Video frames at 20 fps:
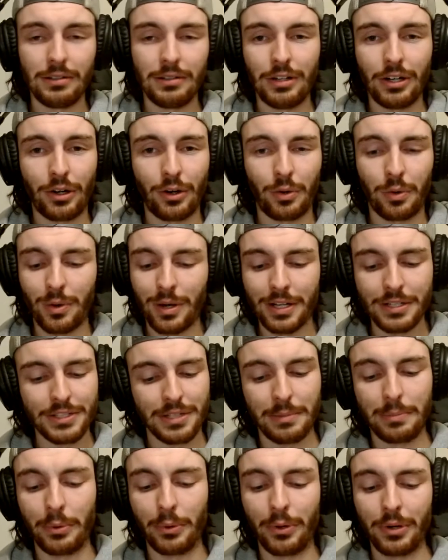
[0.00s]
across
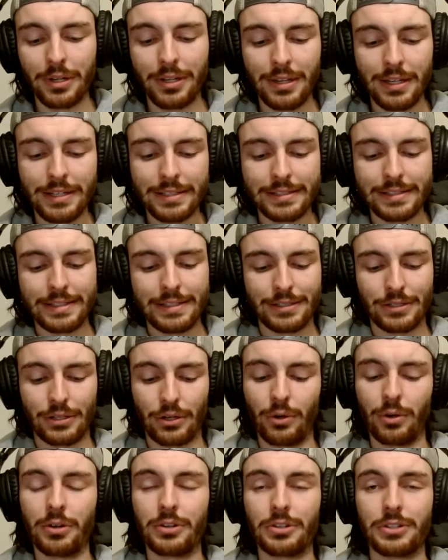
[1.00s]
the board in this is
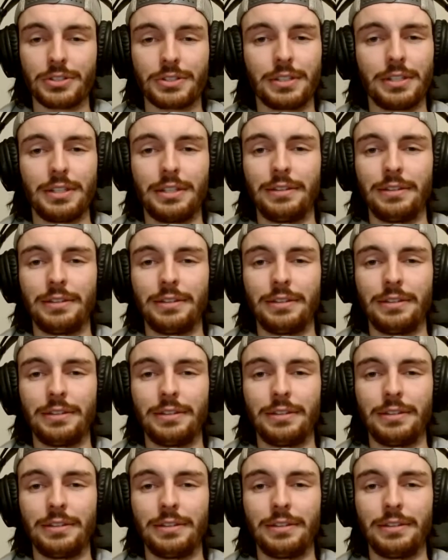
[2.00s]
gorgeous.